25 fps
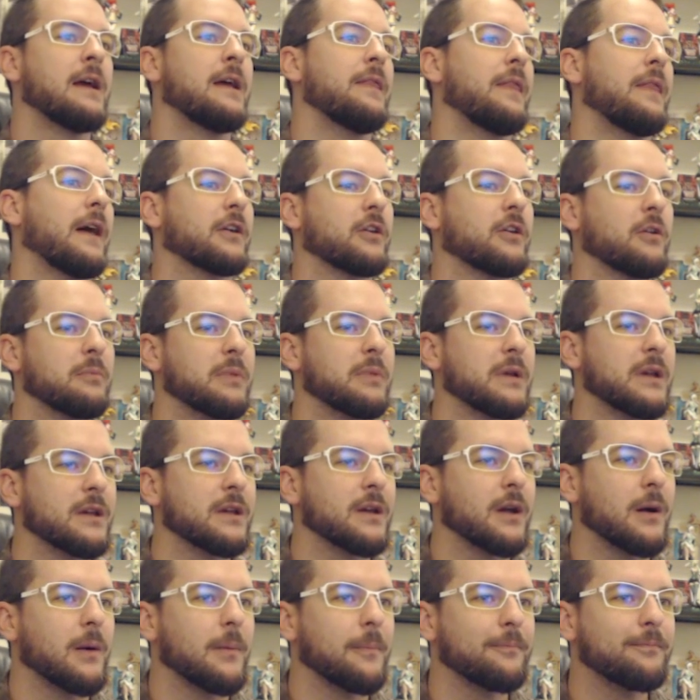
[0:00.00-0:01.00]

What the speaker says: That could be